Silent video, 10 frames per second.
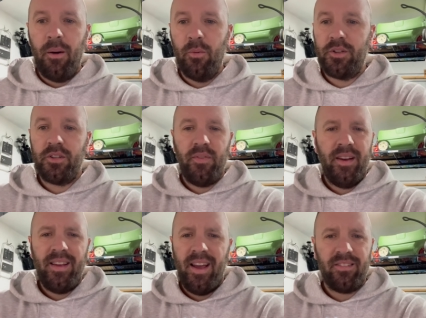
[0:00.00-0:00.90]
which is
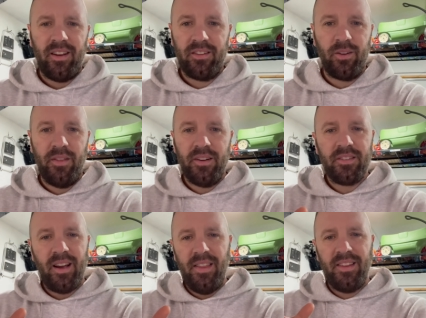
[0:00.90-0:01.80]
fantastic. So I
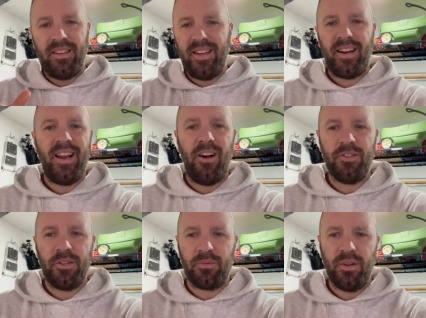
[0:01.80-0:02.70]
think the
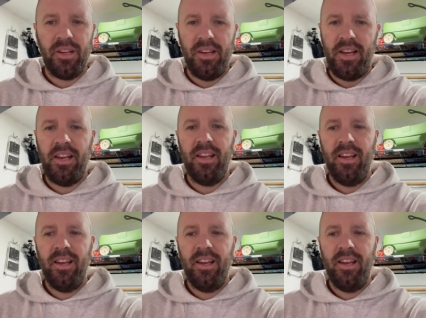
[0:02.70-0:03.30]
technology is really neat